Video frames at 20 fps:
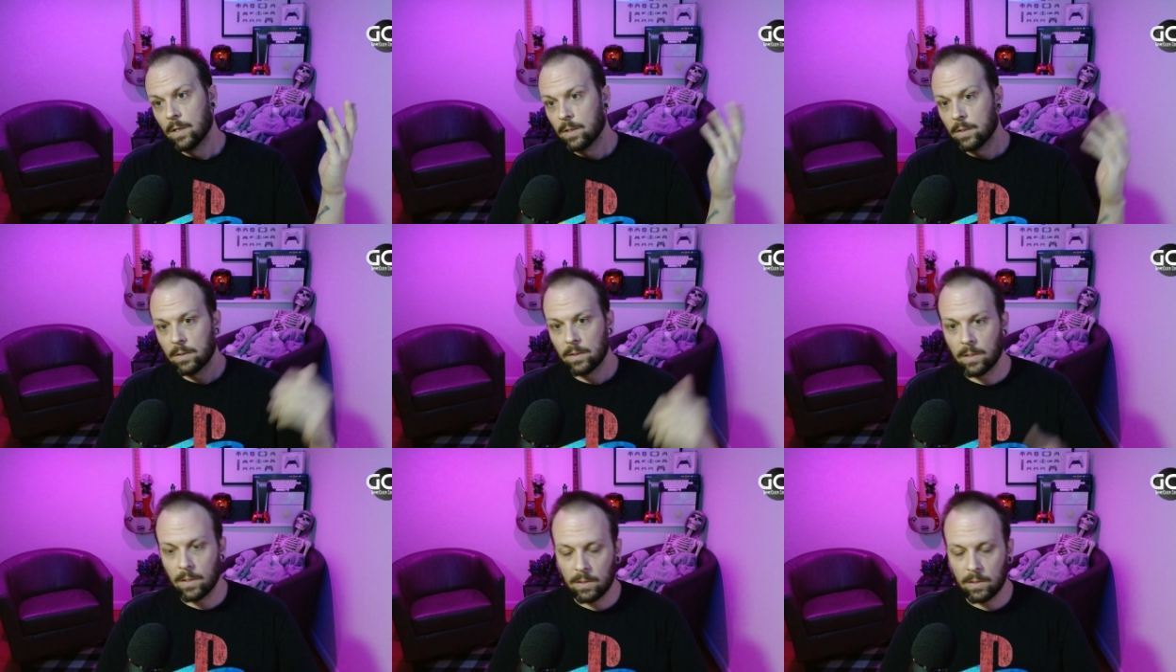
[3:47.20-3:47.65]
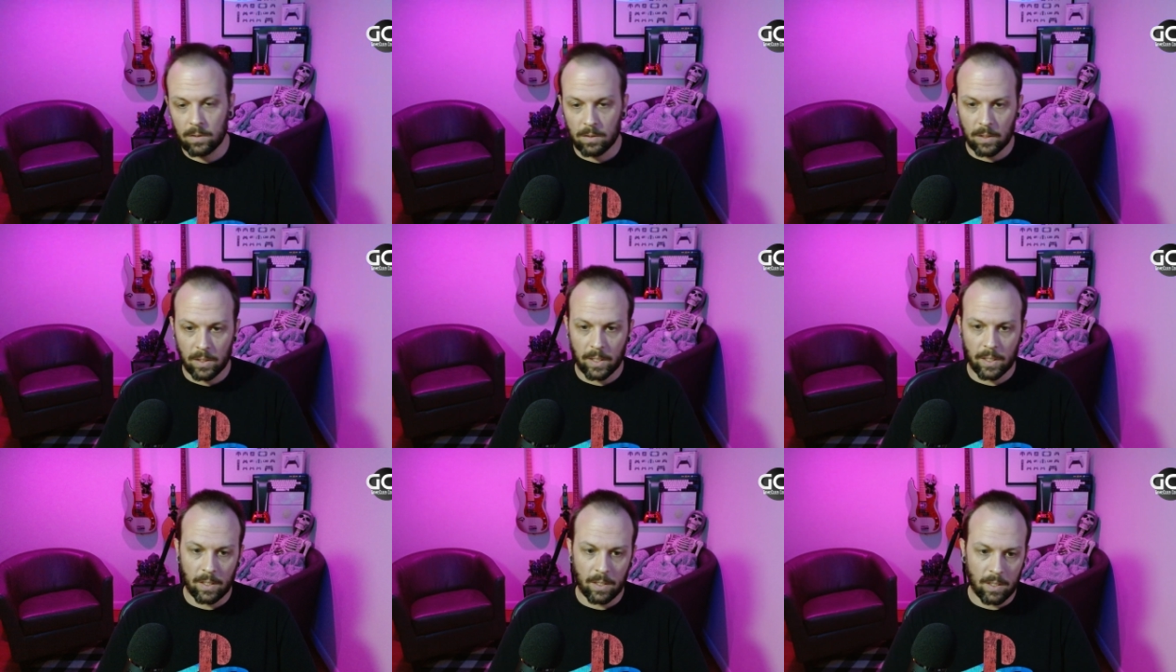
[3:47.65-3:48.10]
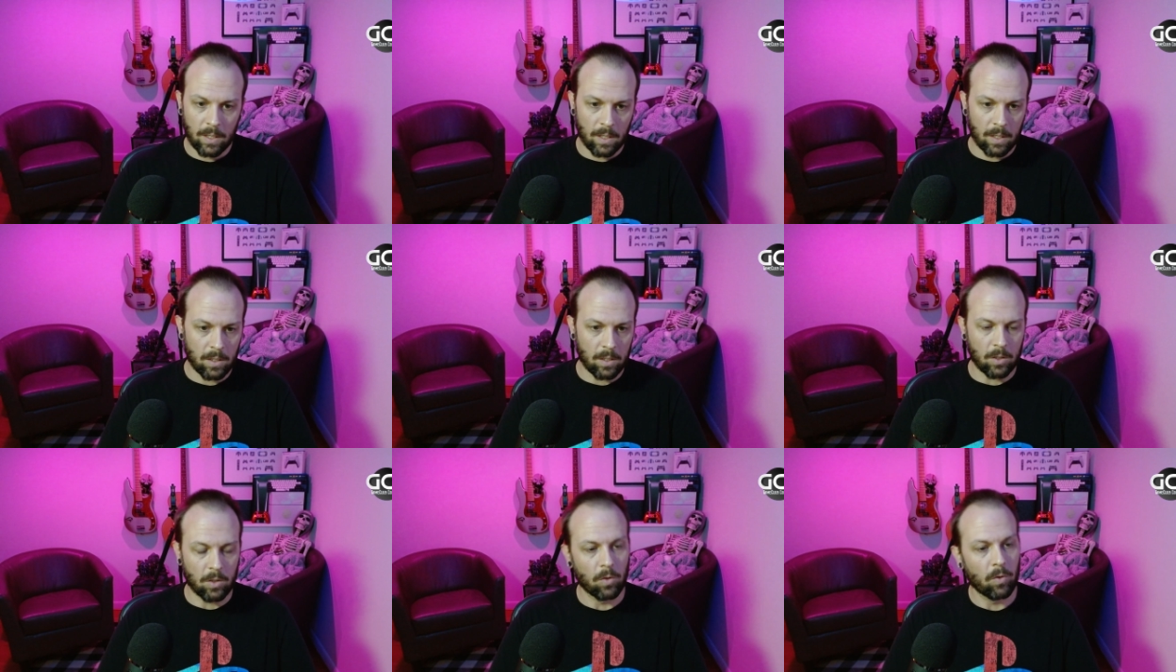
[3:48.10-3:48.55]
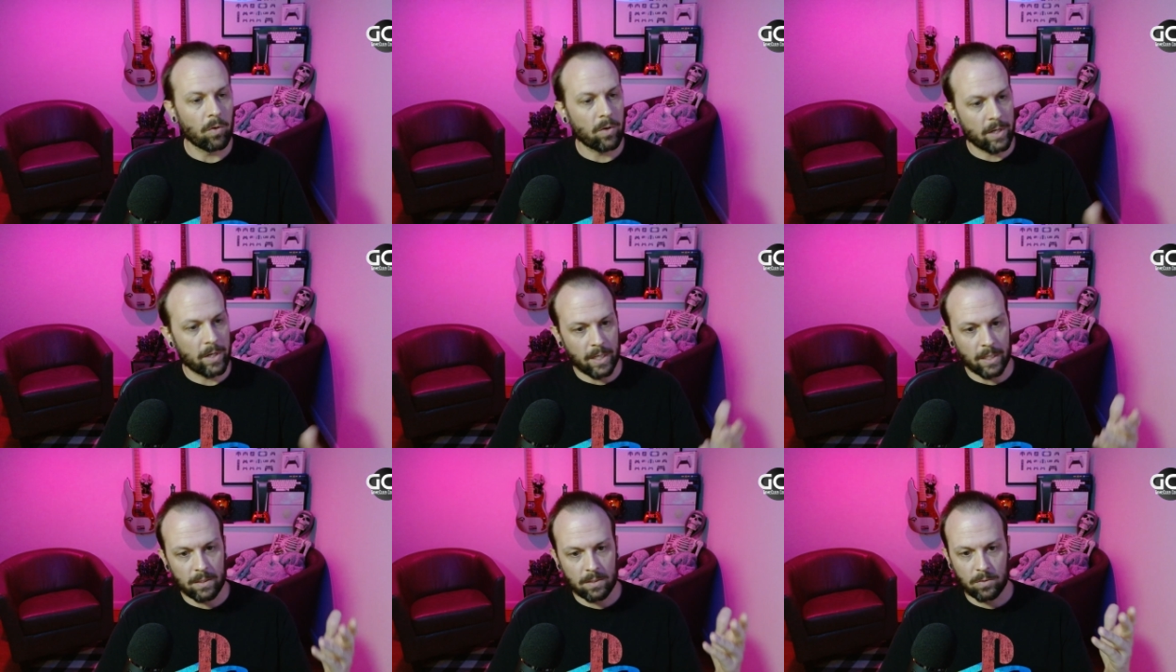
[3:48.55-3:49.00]
look at
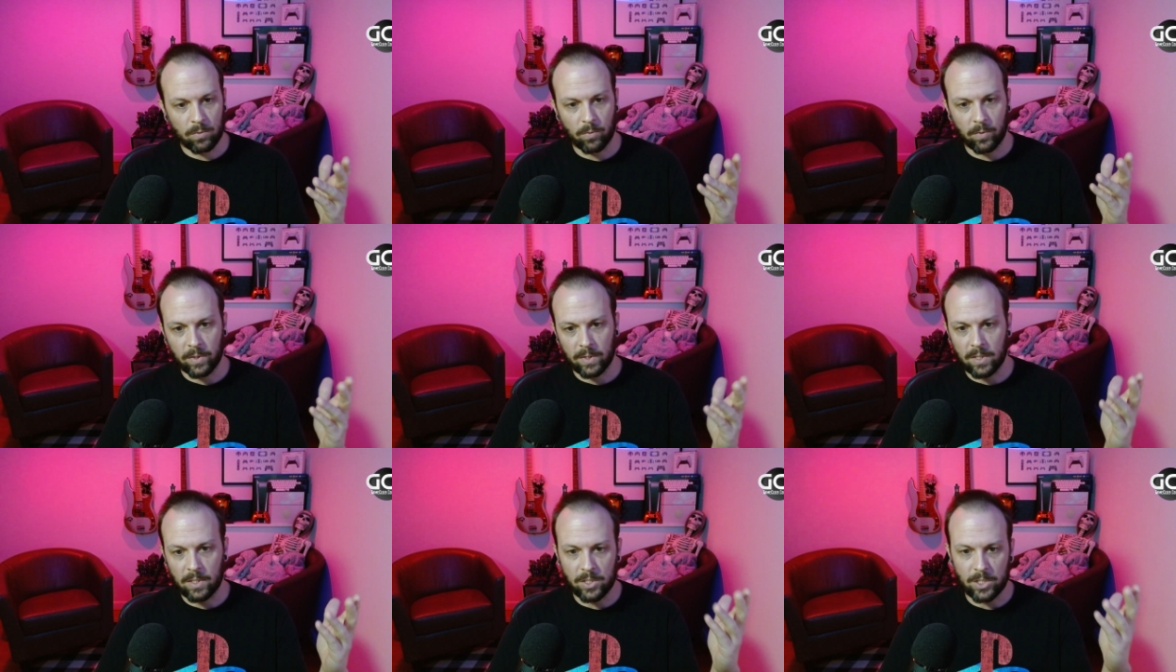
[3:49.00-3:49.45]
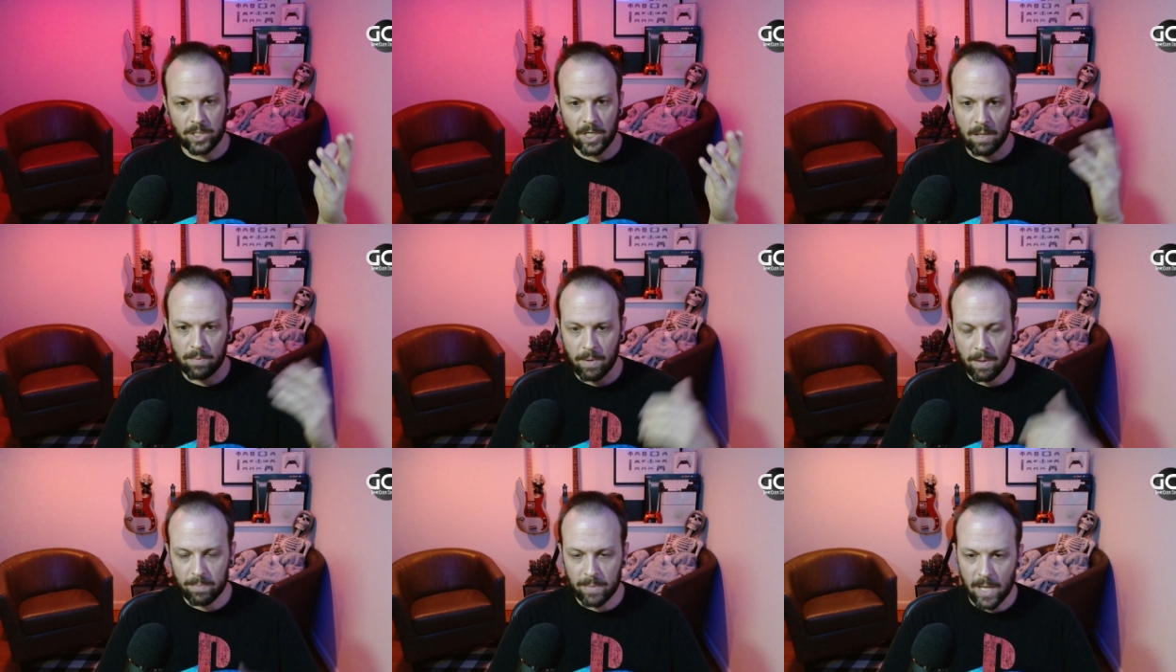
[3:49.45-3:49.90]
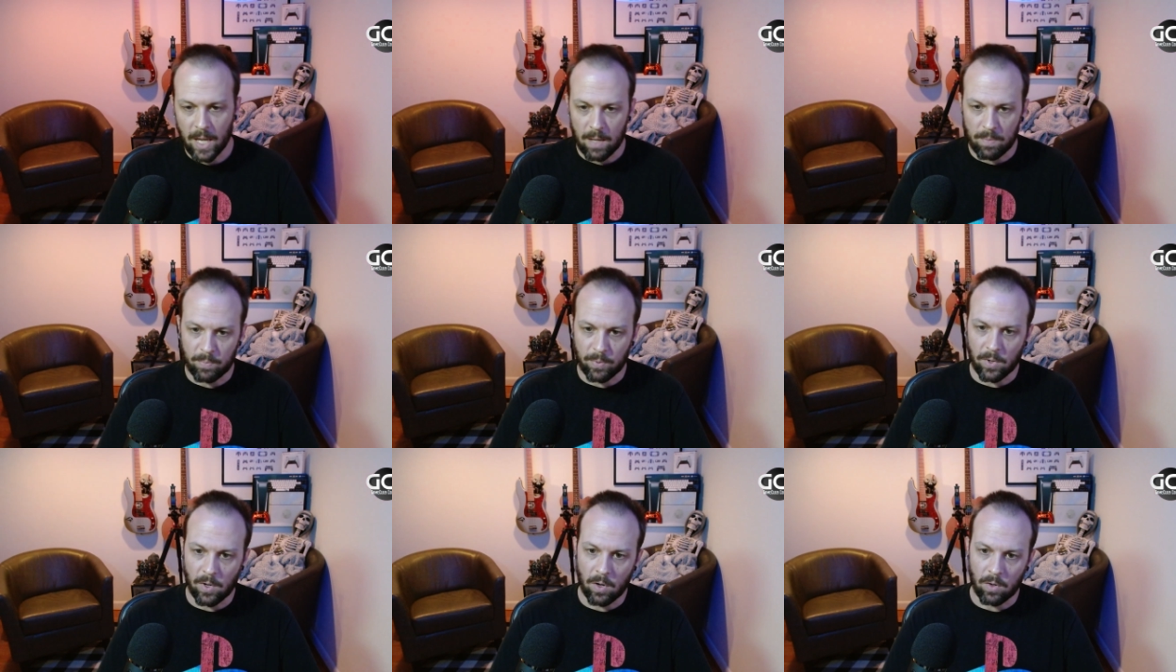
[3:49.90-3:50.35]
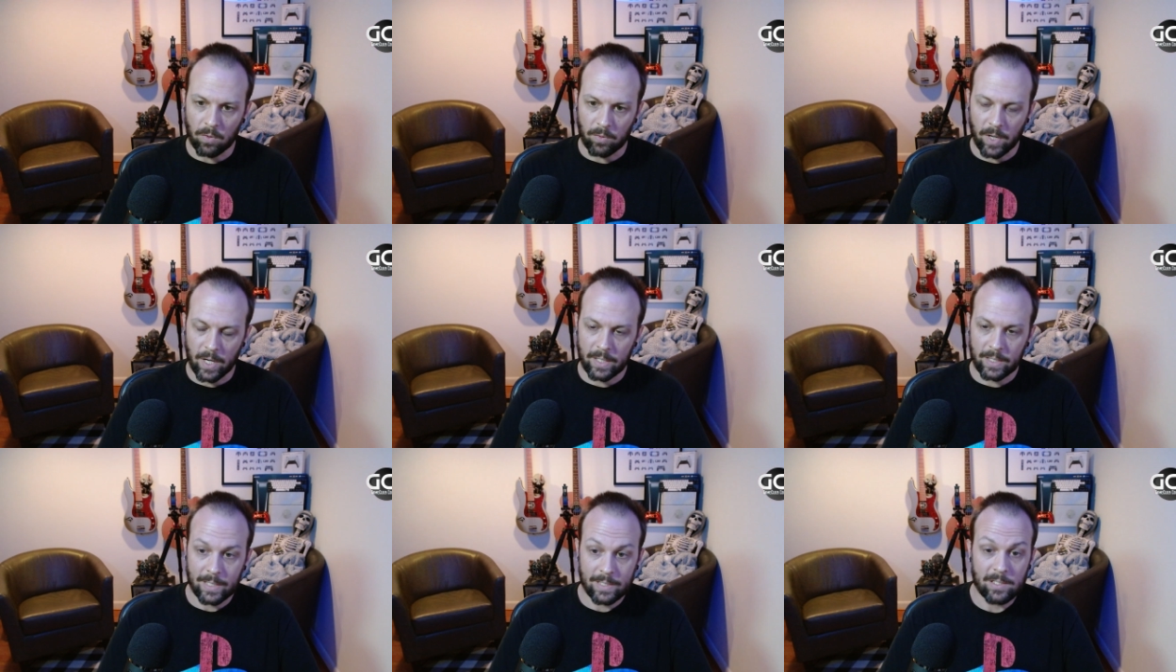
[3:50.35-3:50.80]
Glorious with the GMMK Pro, right?